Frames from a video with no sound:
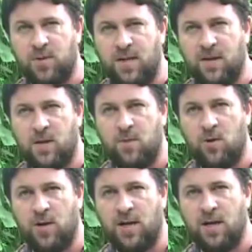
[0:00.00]
within the
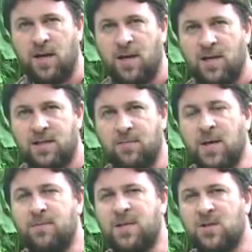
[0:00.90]
community,
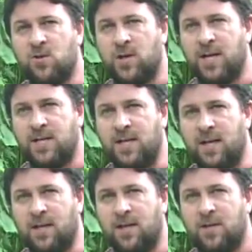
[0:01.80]
sometimes it's a good
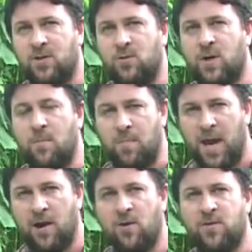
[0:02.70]
idea to
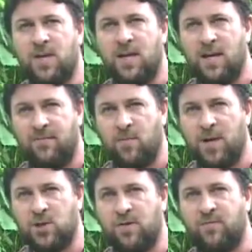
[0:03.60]
compare the
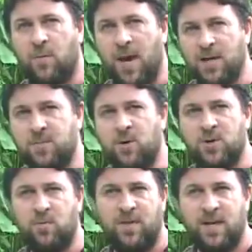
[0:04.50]
information from
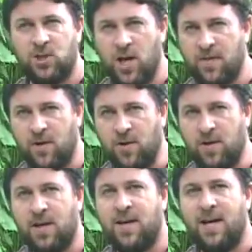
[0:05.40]
experts with each other
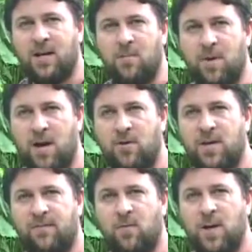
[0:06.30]
and compare
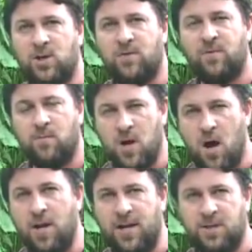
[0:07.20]
the information from
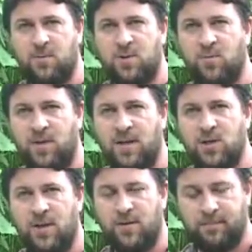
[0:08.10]
non-experts with each
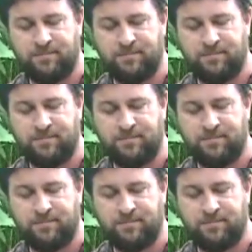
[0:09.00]
other.